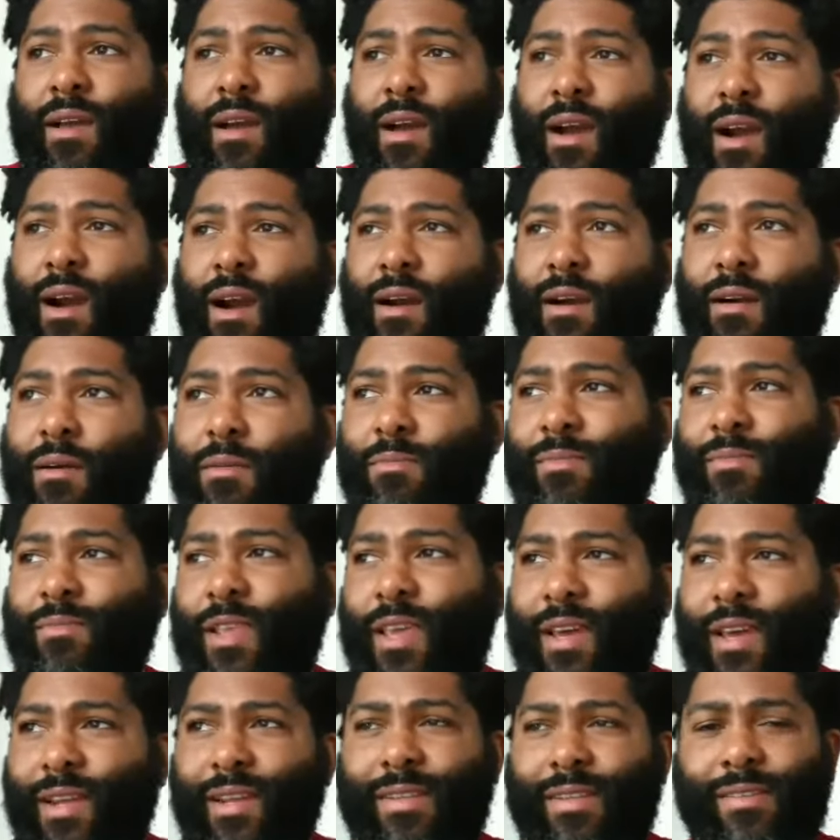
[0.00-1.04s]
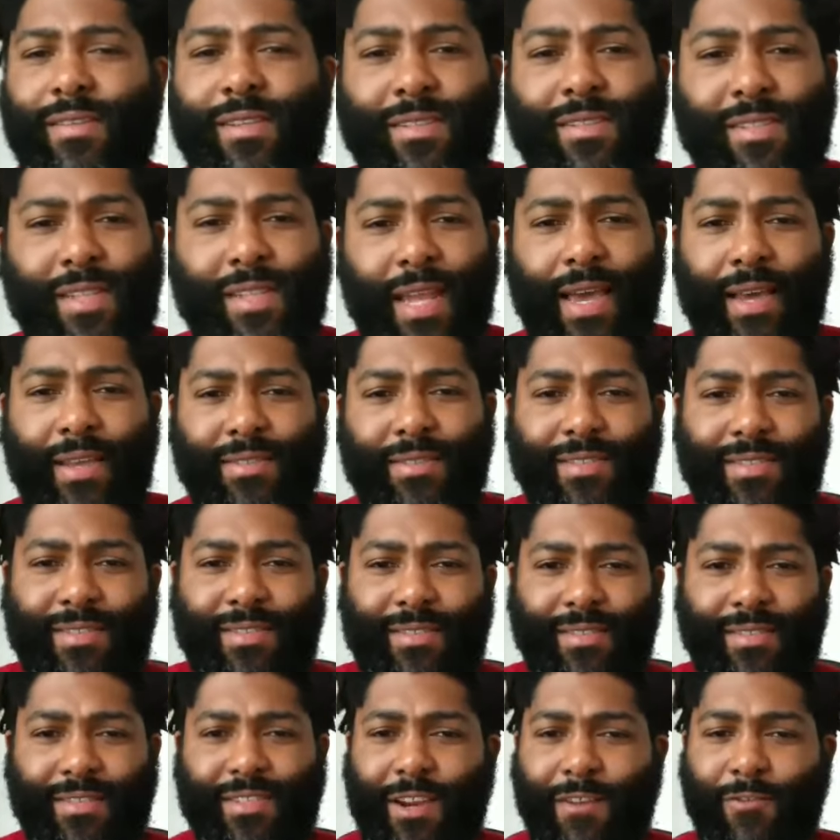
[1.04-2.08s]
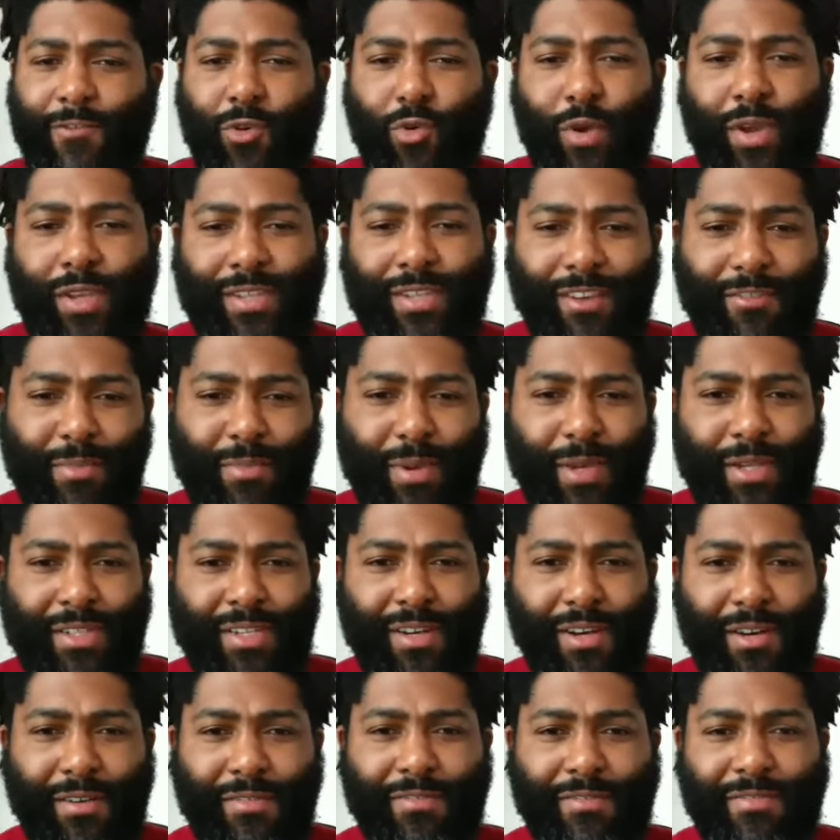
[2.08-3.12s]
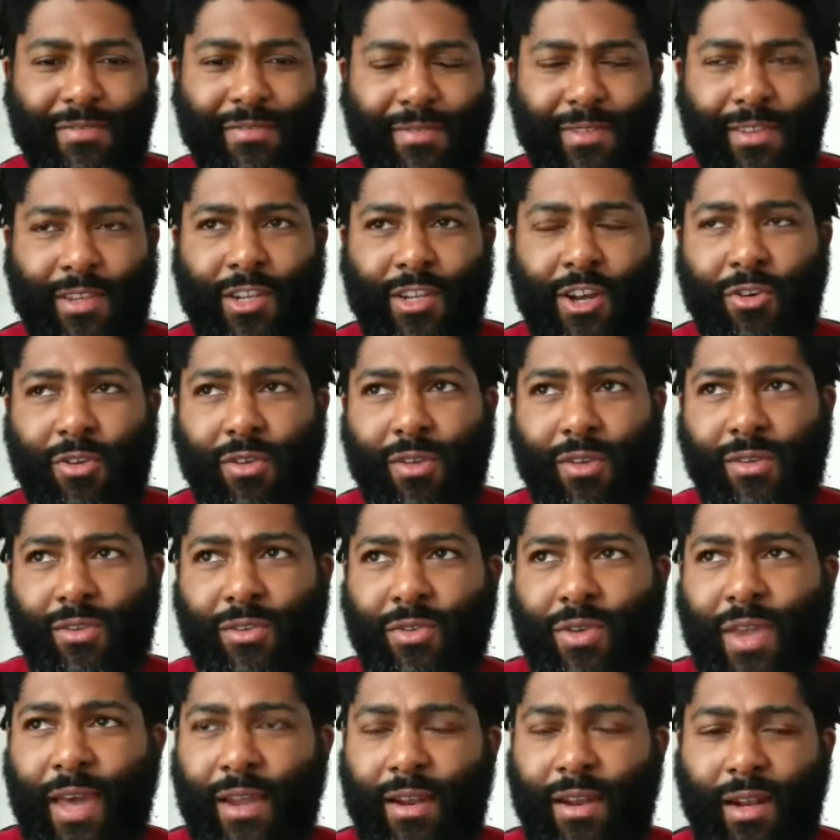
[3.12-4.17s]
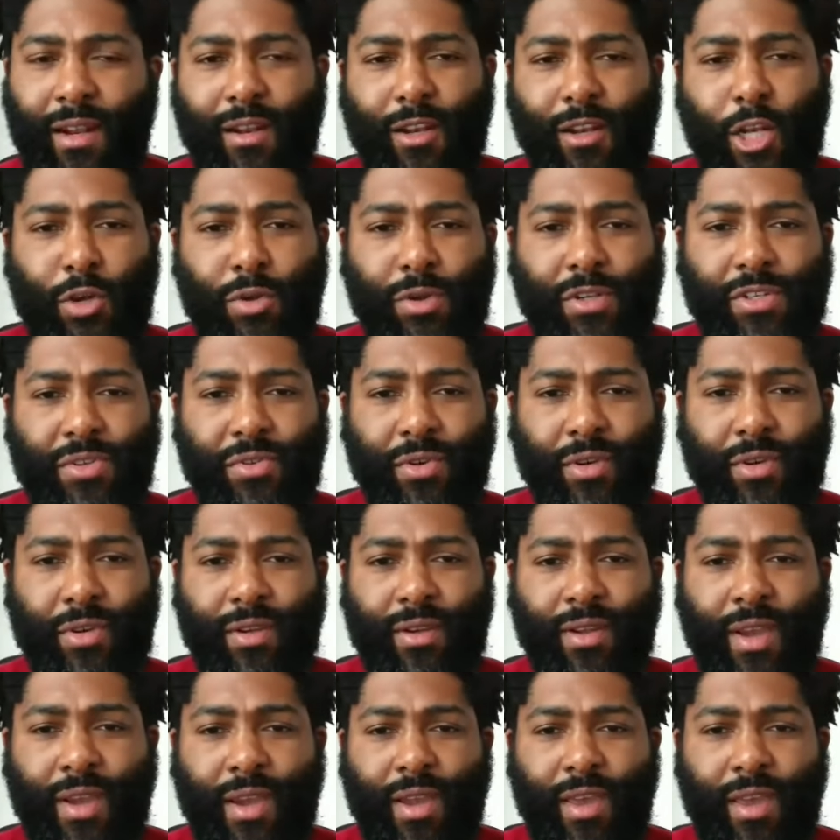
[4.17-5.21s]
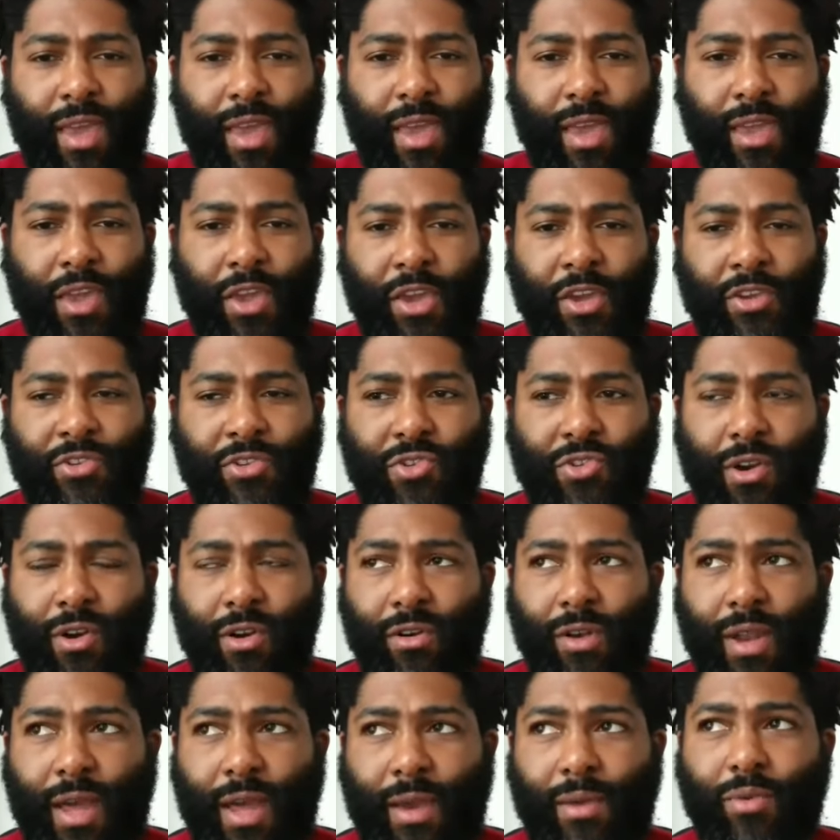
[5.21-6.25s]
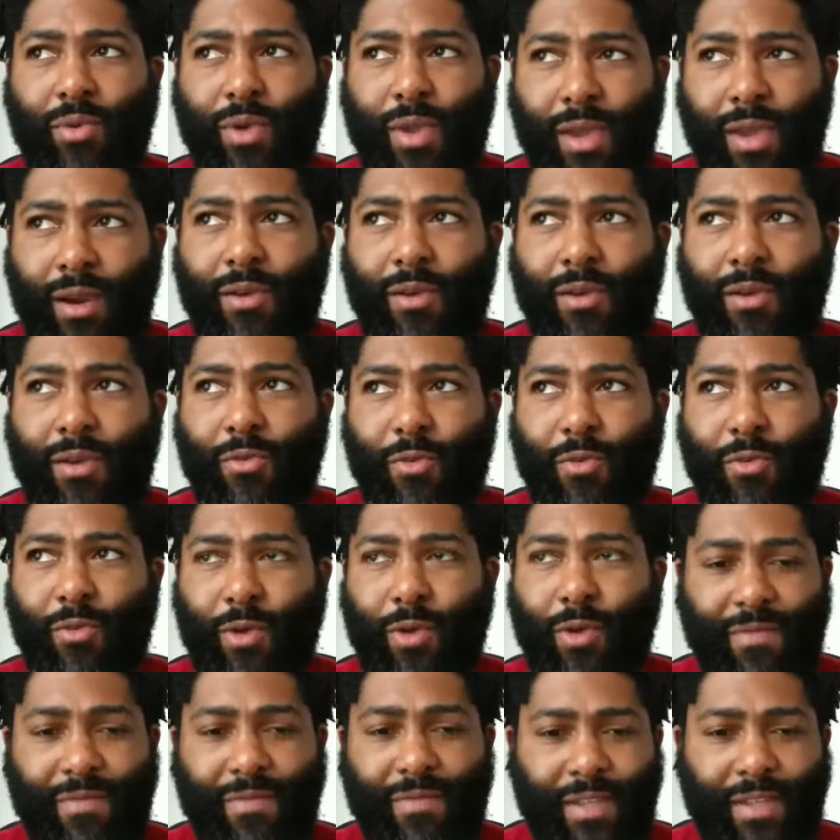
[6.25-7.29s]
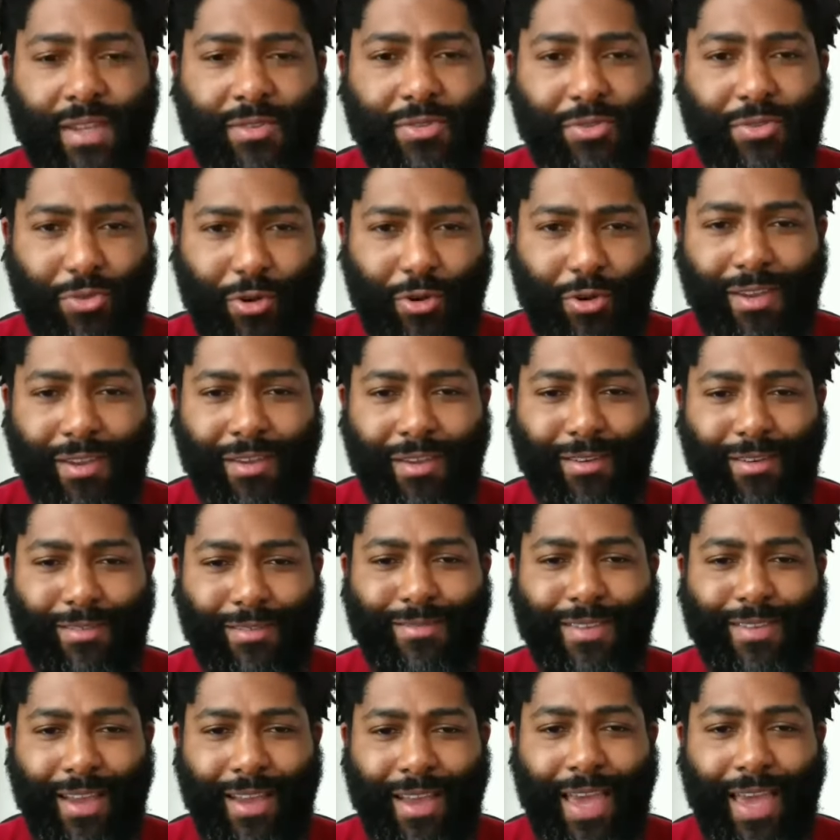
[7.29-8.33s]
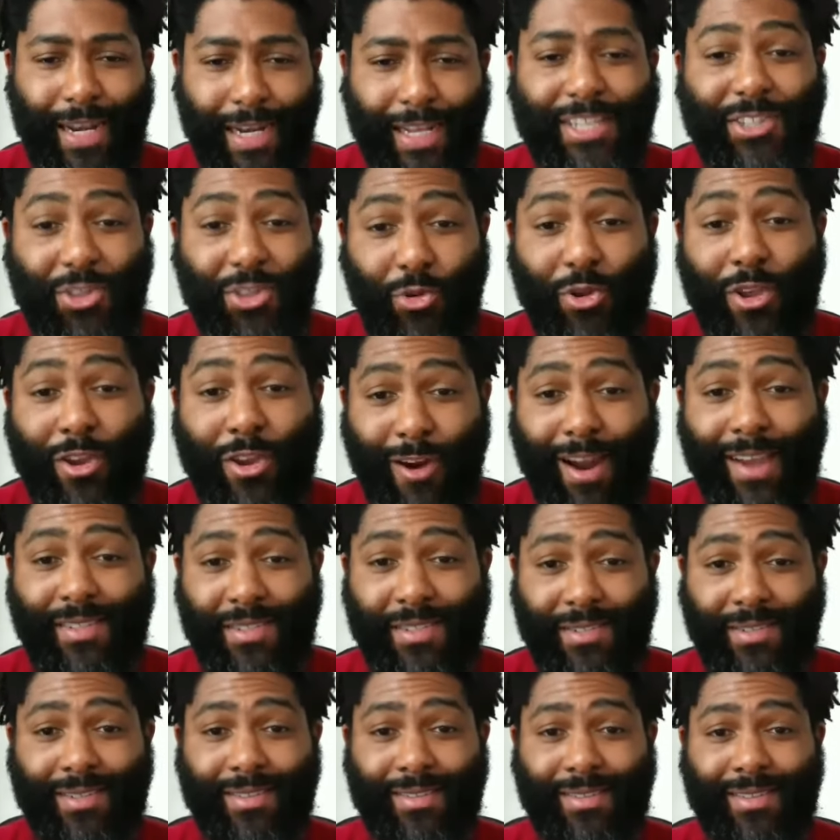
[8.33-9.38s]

Um, yeah, these last several weeks have been tough. You know, you kind of alluded to it in your intro, like we are really facing three, at least three crises.